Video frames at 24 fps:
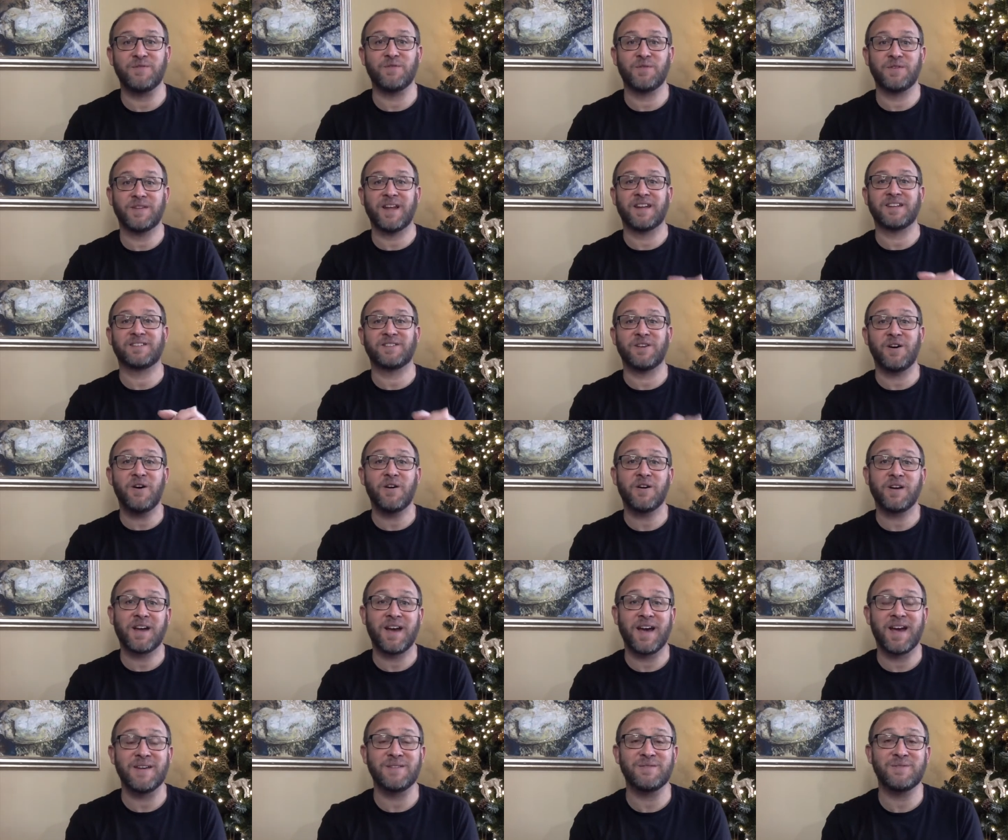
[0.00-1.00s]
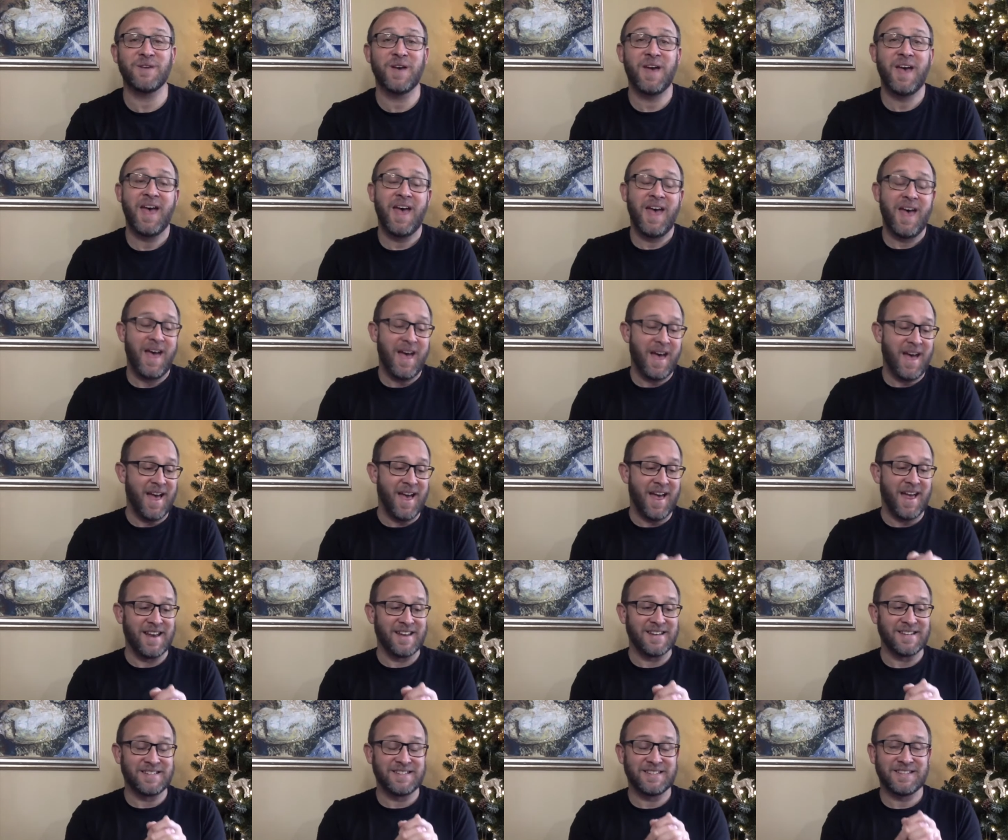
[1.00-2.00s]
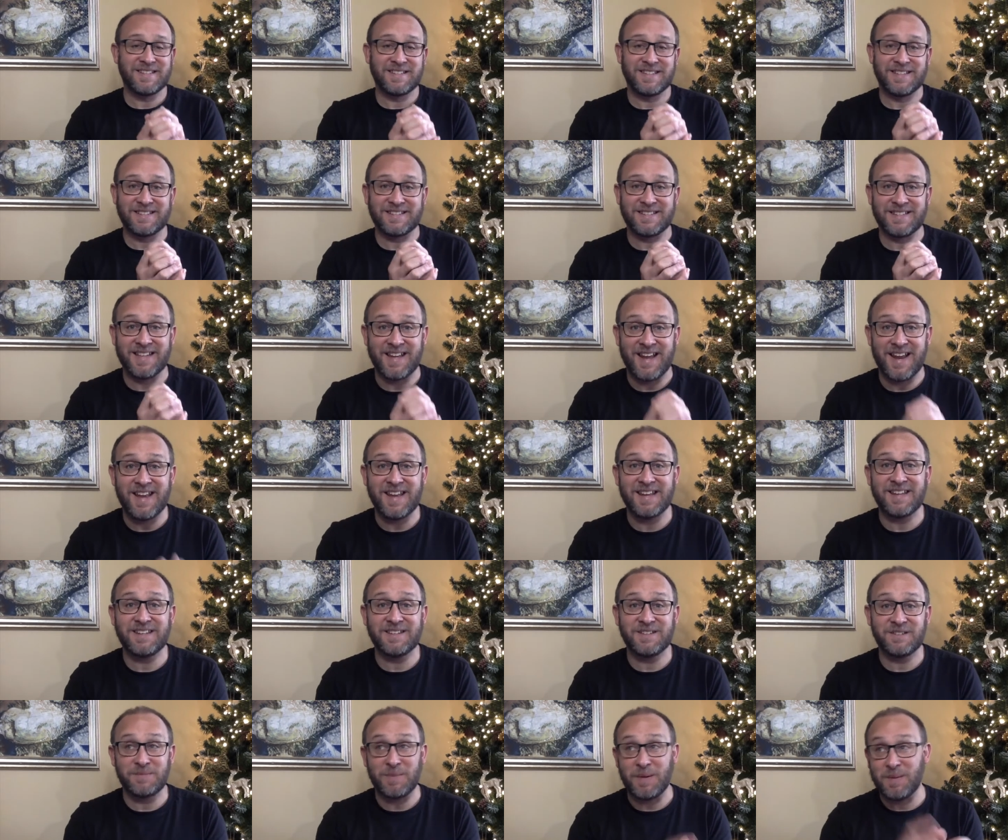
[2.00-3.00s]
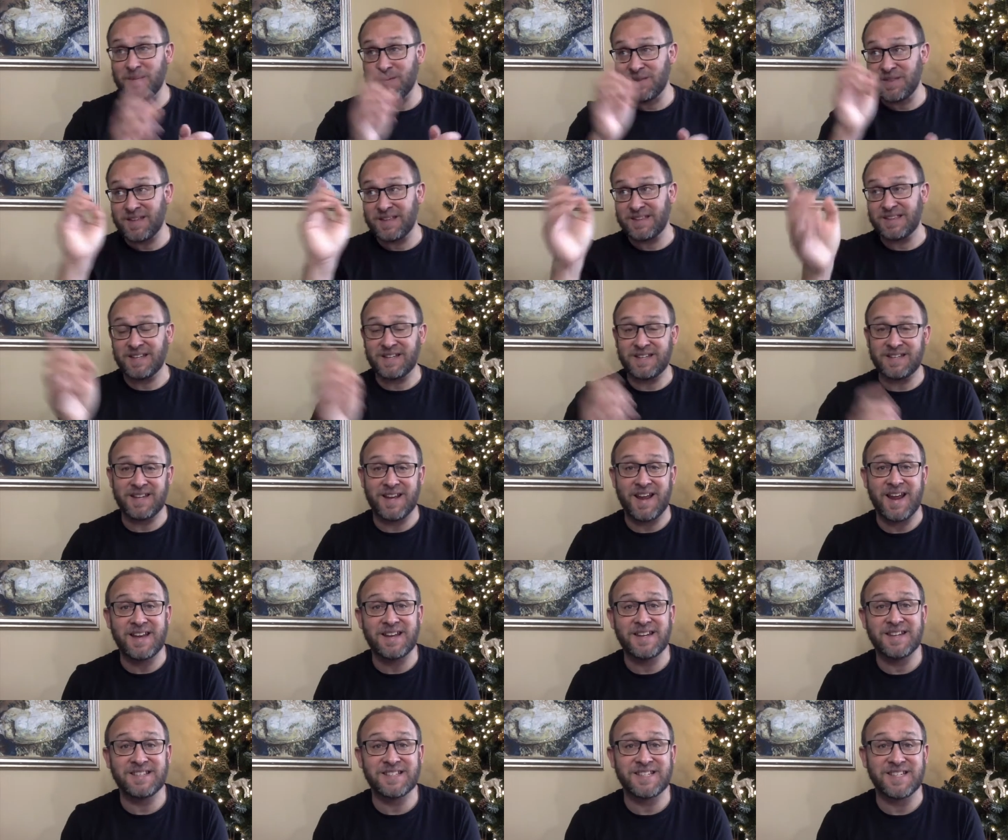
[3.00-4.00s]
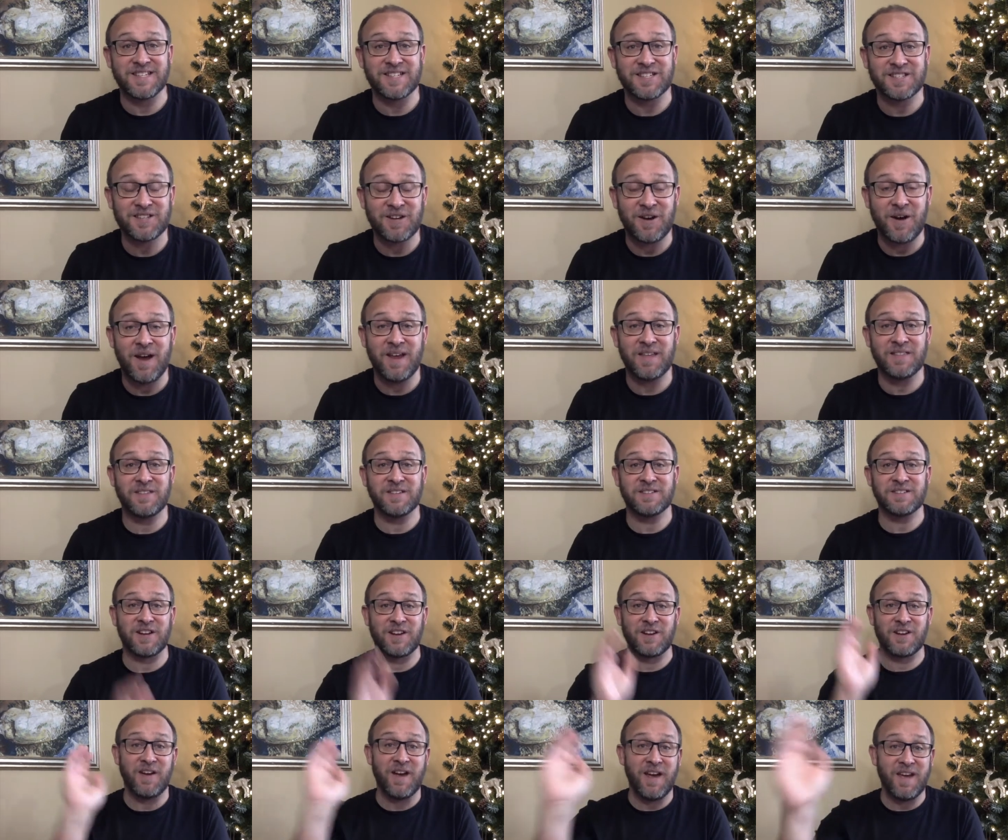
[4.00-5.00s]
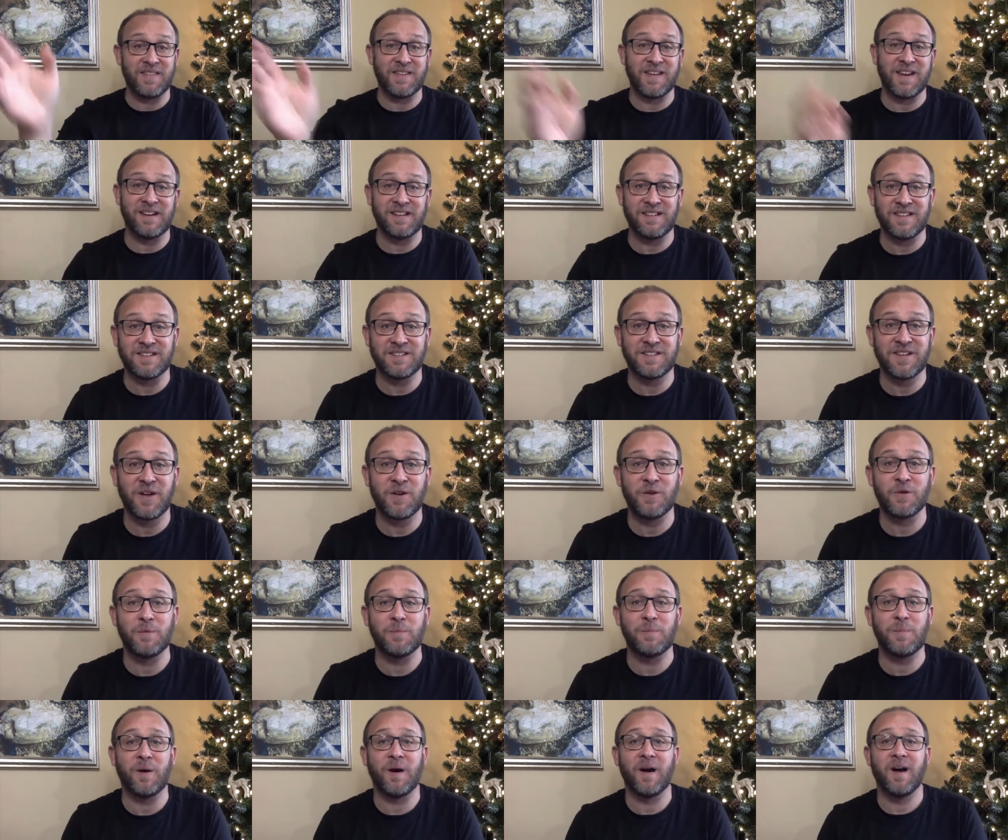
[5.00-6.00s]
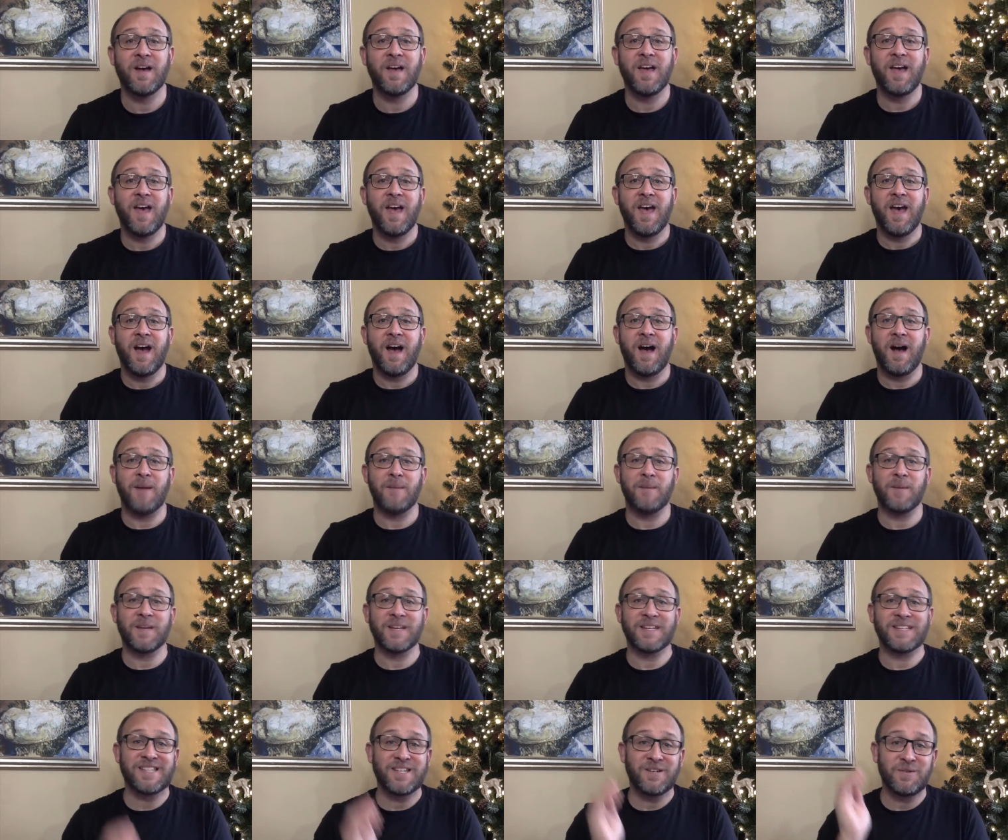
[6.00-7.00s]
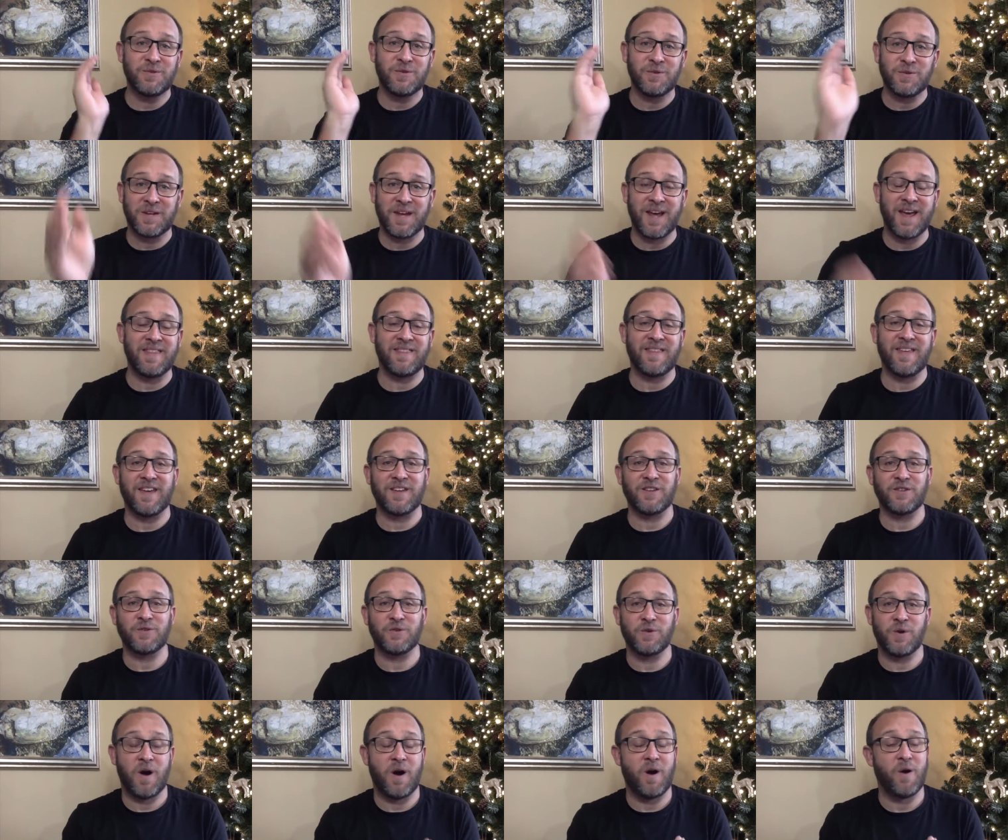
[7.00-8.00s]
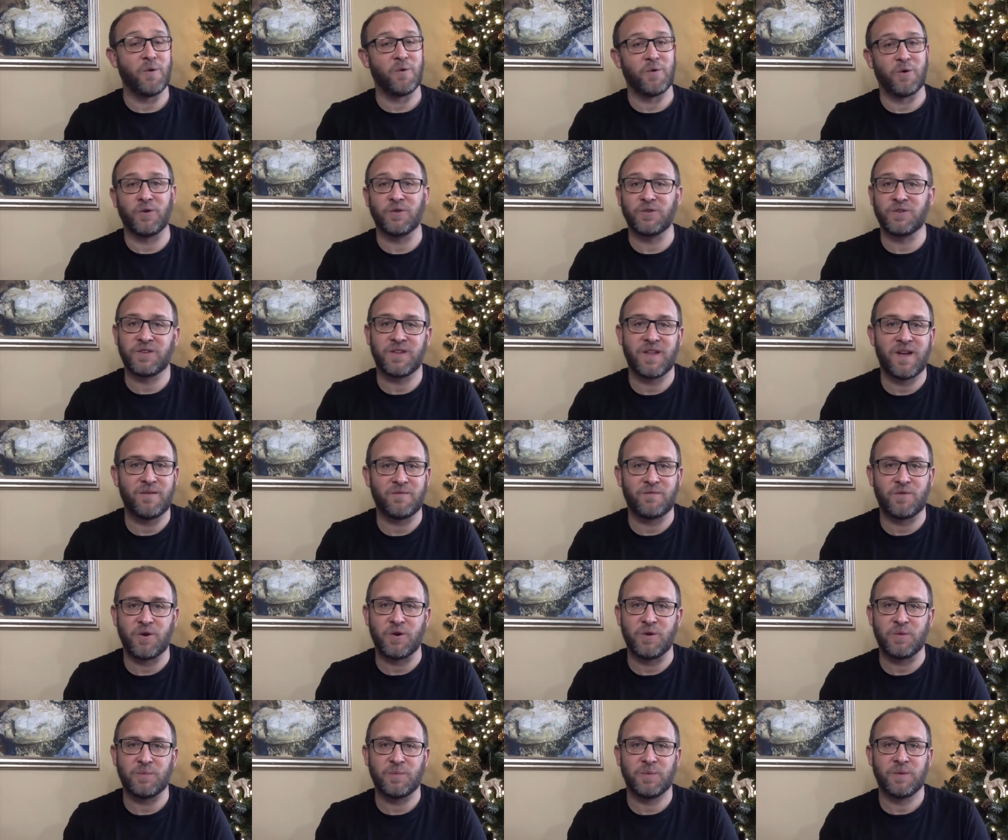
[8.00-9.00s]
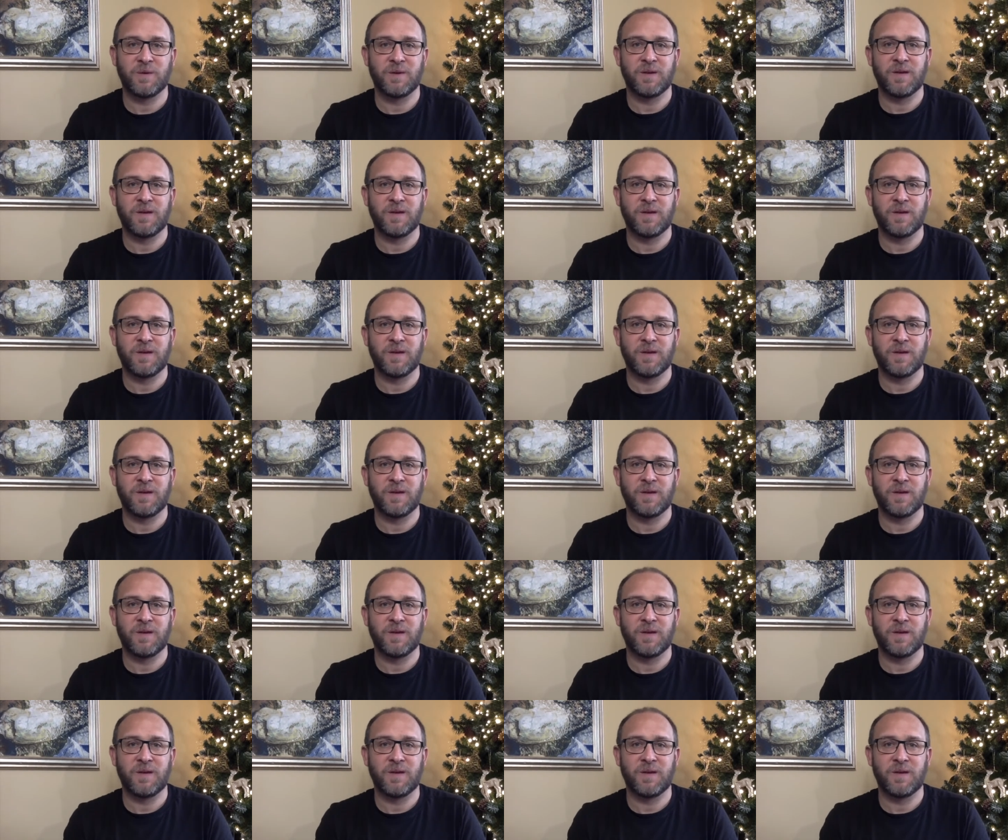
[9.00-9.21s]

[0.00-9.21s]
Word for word: You're in that dark cave, and the end, maybe the, the, the end is in sight. There's a light at the end of the tunnel, but um, until you get there, you hold onto that rope.